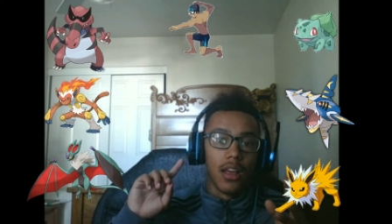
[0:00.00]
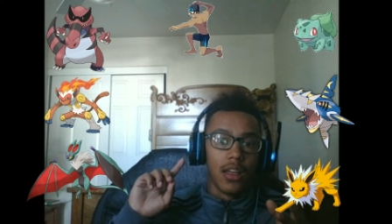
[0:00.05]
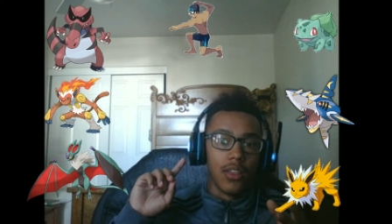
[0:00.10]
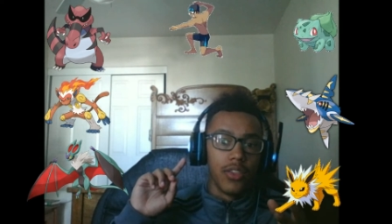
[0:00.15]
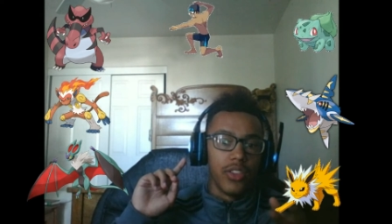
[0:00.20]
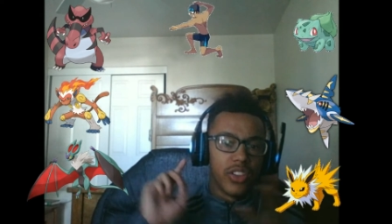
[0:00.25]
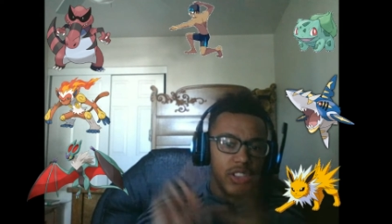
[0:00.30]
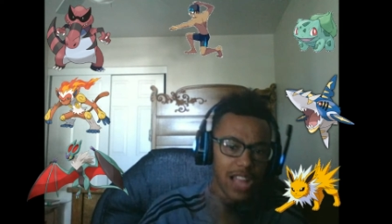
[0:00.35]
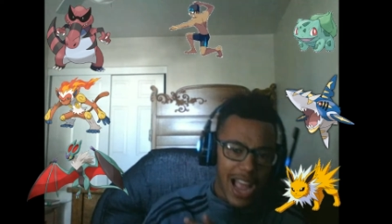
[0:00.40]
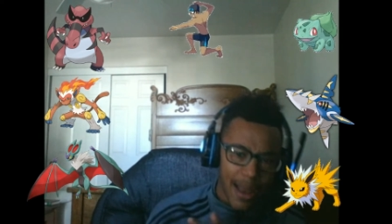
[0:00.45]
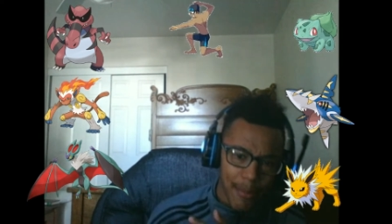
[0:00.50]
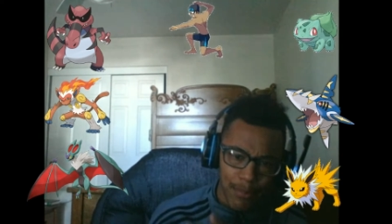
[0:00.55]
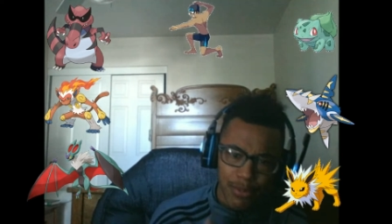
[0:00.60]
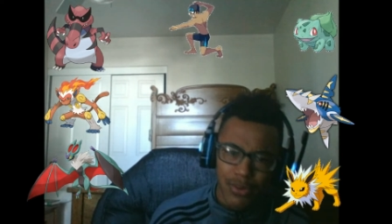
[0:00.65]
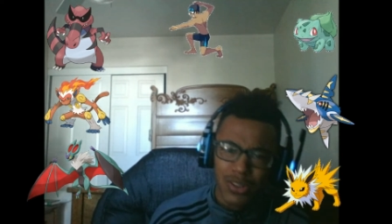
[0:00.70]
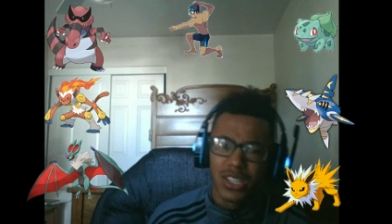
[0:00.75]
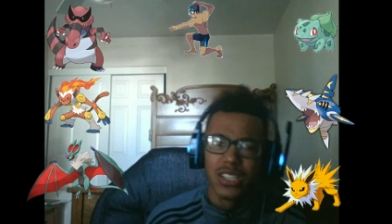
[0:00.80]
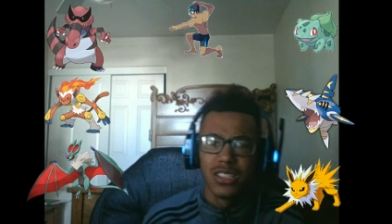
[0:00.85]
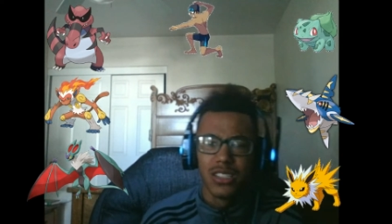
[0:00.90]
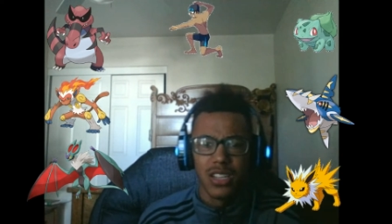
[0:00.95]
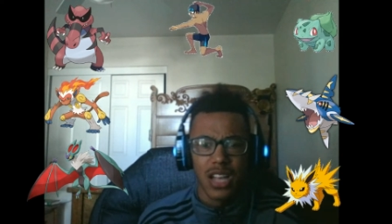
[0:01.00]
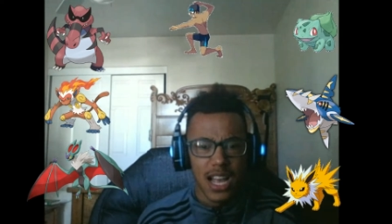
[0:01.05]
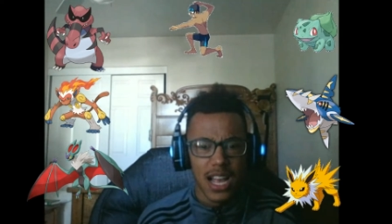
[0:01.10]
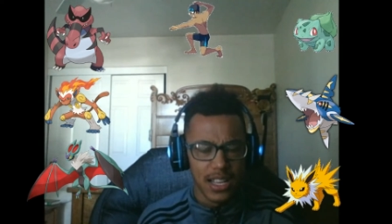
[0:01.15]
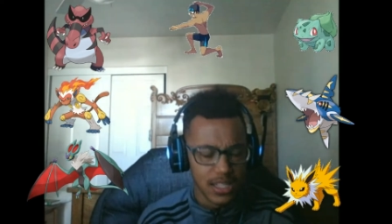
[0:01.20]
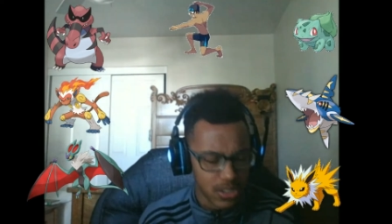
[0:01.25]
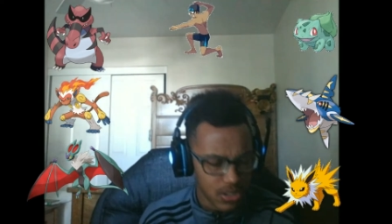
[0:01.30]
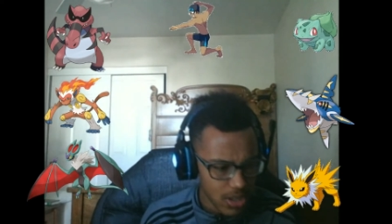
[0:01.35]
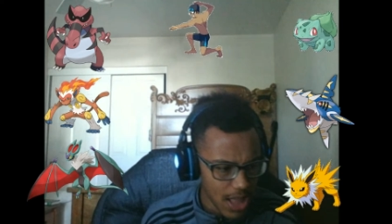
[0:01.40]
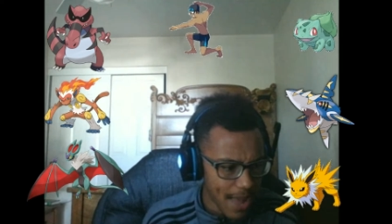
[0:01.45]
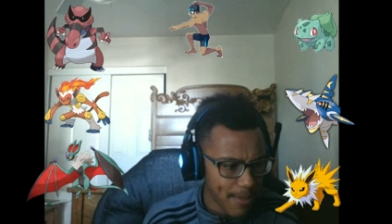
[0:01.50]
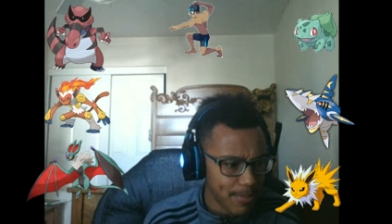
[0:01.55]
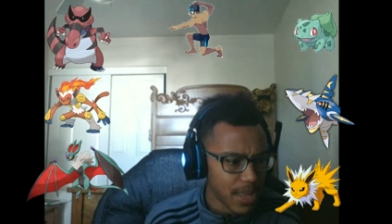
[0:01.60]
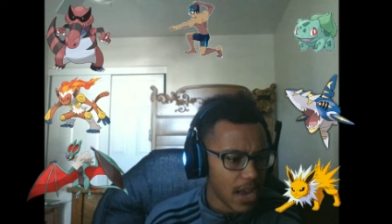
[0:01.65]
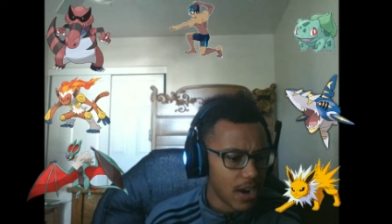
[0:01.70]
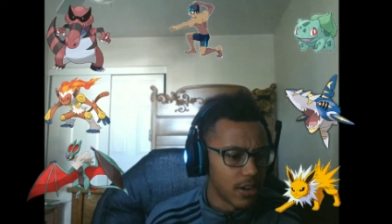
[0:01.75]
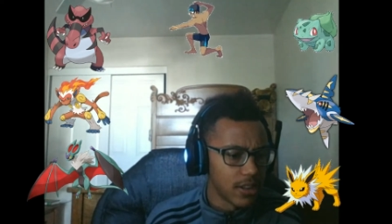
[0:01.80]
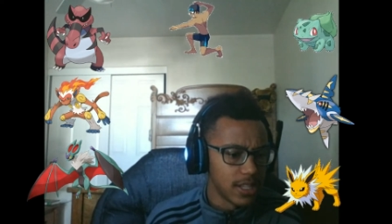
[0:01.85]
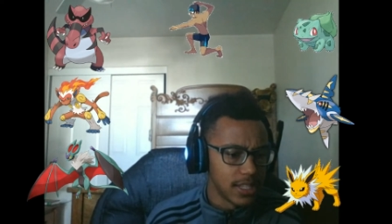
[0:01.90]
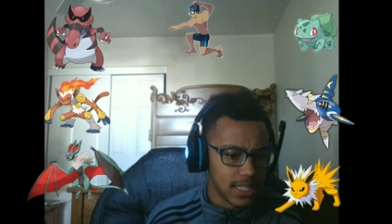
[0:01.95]
the Lapras, I slapped
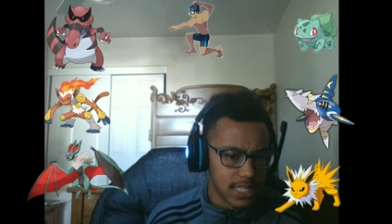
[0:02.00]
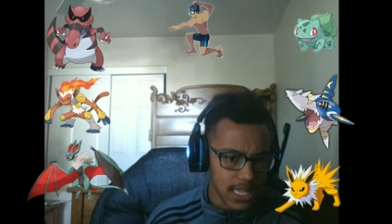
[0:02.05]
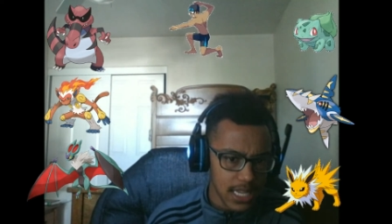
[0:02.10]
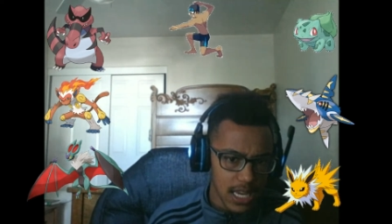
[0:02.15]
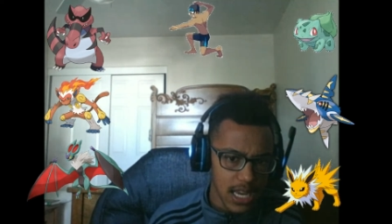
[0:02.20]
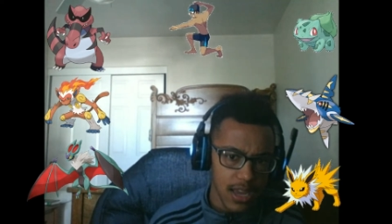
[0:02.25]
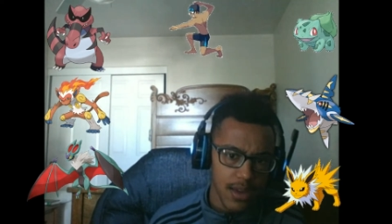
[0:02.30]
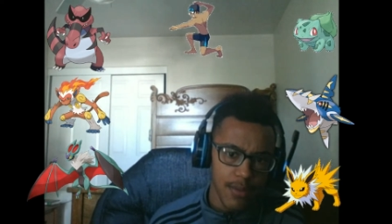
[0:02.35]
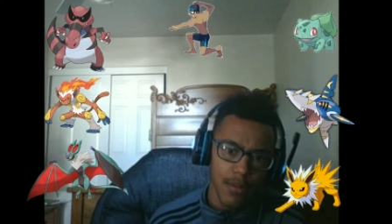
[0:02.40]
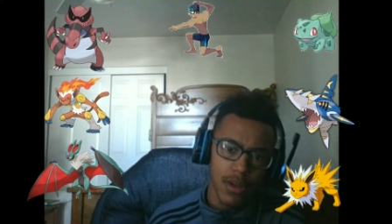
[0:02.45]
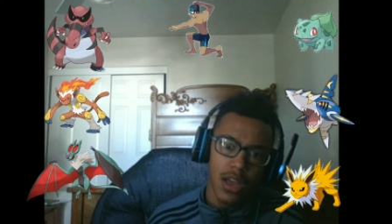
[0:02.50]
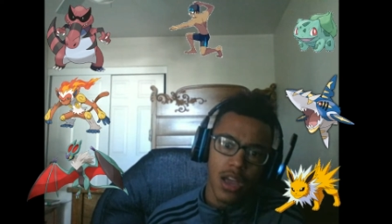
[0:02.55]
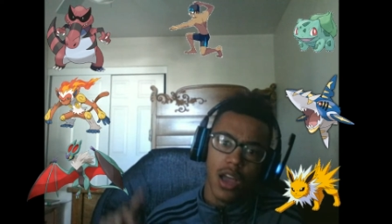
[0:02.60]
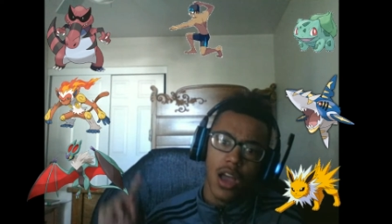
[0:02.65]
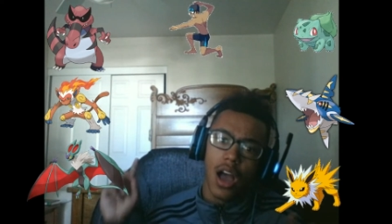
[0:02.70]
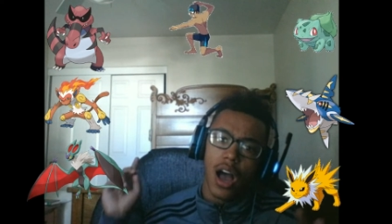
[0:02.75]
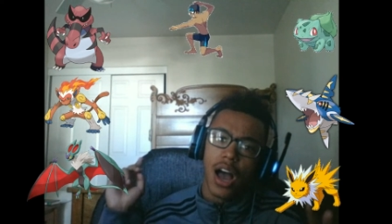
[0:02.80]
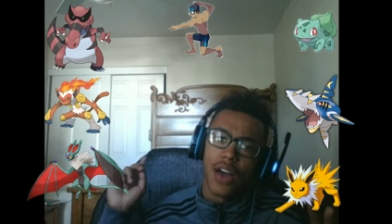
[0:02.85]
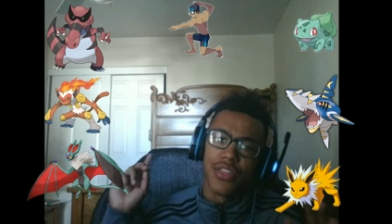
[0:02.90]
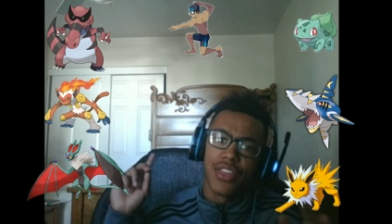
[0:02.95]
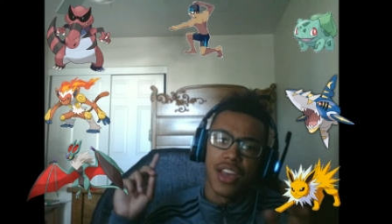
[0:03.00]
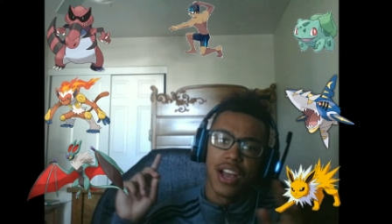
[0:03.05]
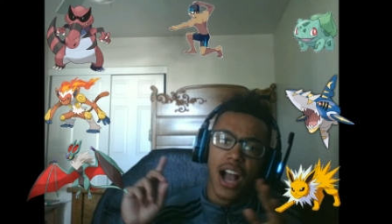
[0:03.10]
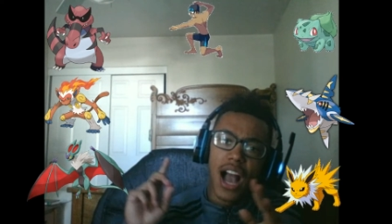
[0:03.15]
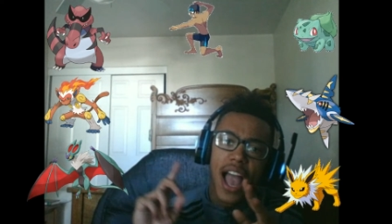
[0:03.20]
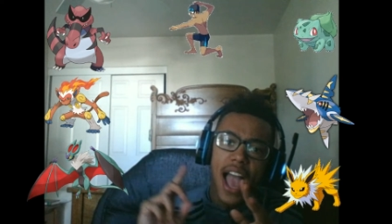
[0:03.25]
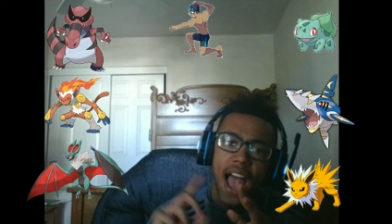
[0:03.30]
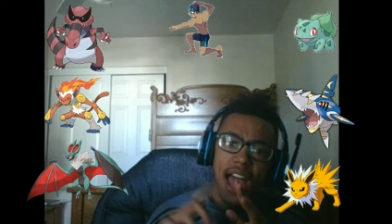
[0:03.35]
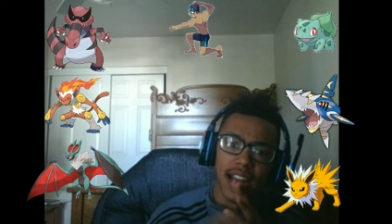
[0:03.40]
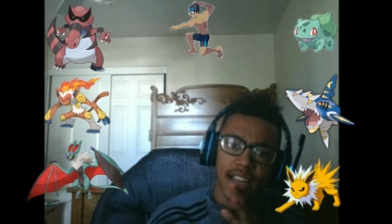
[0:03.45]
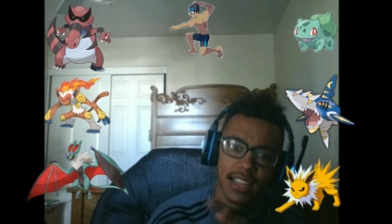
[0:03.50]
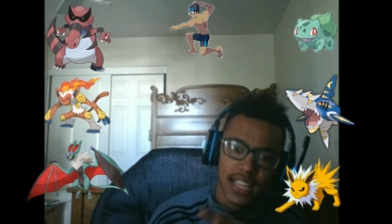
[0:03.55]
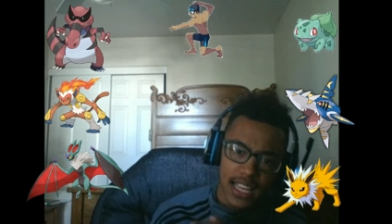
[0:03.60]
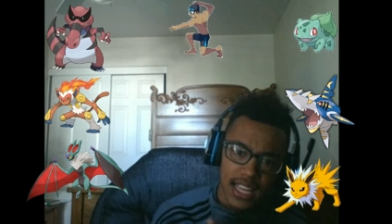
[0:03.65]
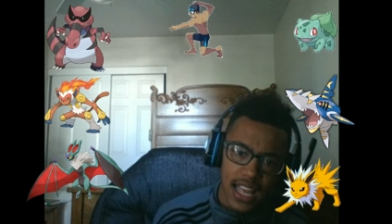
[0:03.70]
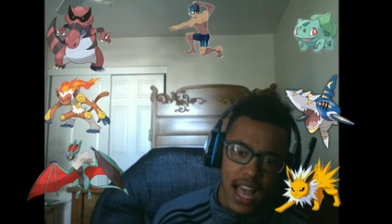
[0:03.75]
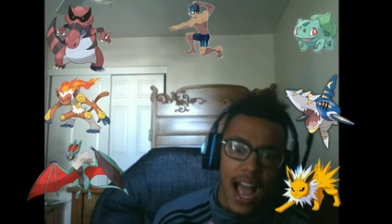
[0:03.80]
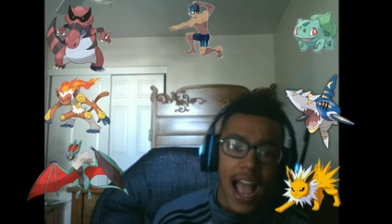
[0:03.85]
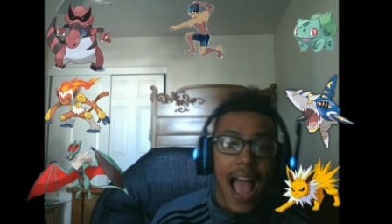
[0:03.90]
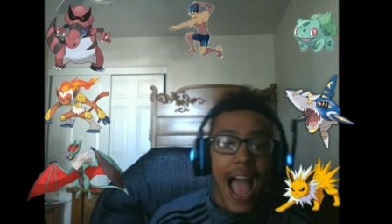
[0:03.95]
that on the team. I think I added
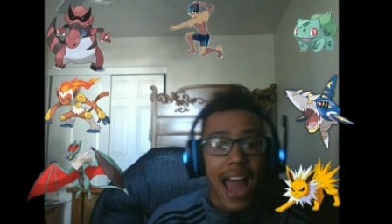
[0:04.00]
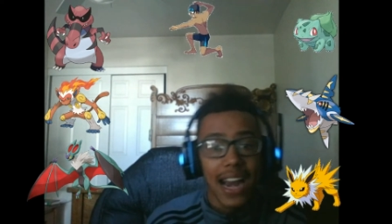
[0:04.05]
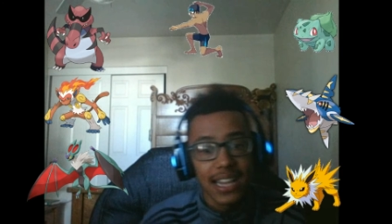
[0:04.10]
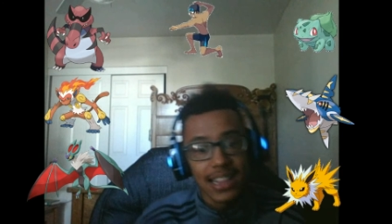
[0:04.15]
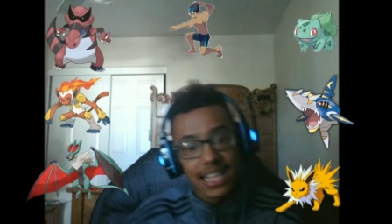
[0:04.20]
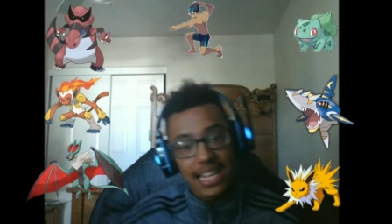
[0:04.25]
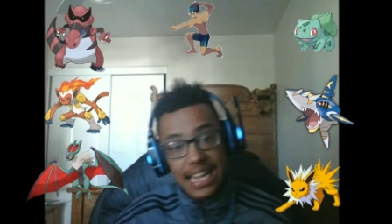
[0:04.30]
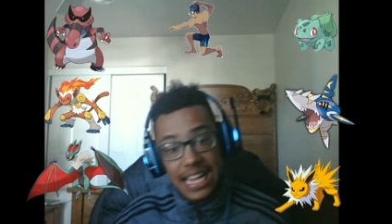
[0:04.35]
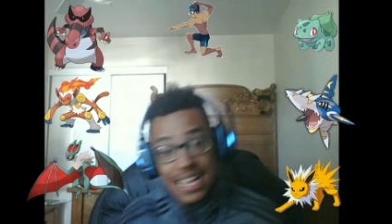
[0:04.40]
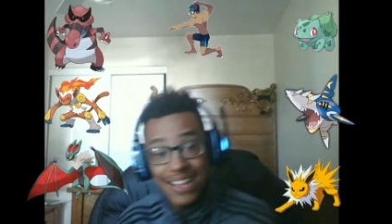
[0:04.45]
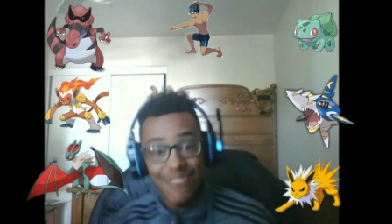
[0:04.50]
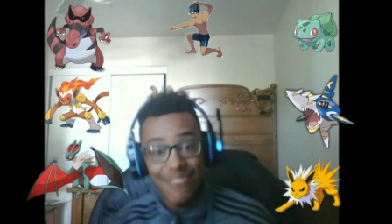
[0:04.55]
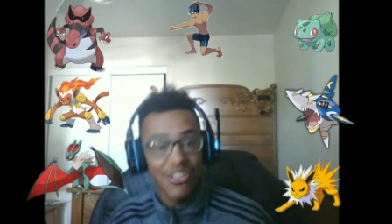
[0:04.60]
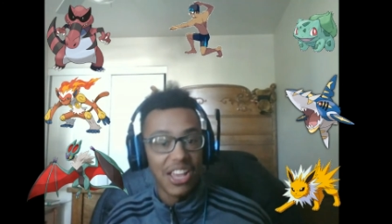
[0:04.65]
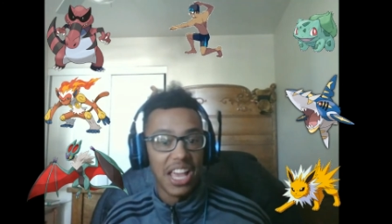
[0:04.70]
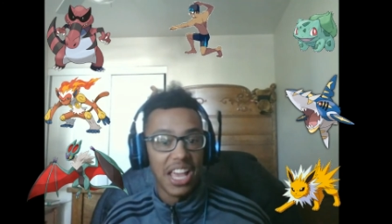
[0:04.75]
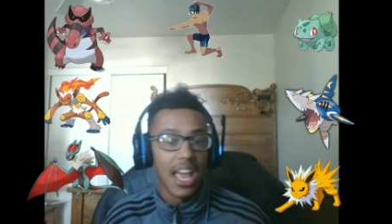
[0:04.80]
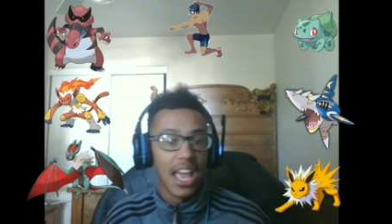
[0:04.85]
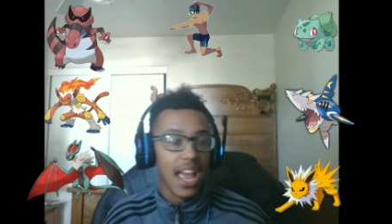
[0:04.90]
the Eevee.